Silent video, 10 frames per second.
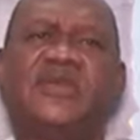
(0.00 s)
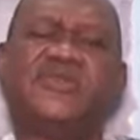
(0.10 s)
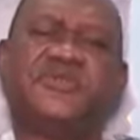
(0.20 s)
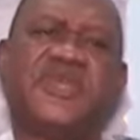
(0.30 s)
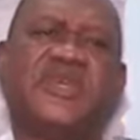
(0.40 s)

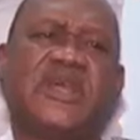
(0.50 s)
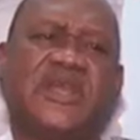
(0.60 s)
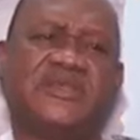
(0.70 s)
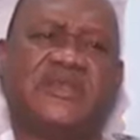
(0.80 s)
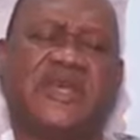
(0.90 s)
got to
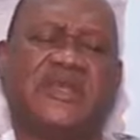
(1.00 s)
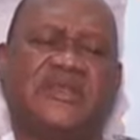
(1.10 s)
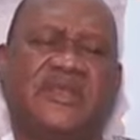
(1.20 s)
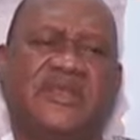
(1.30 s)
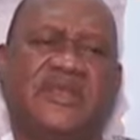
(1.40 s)
realize that
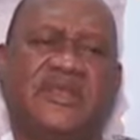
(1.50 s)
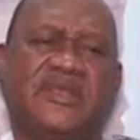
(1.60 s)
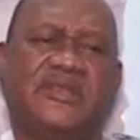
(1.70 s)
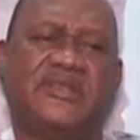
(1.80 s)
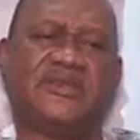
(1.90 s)

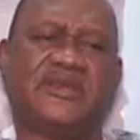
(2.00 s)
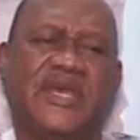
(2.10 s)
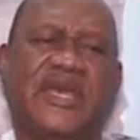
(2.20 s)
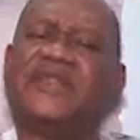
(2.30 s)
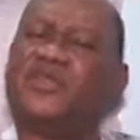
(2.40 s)

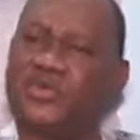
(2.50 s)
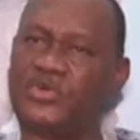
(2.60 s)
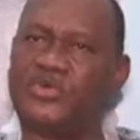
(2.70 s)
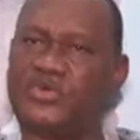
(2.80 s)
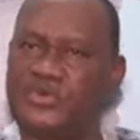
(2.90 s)
I had a
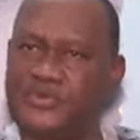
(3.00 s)
role,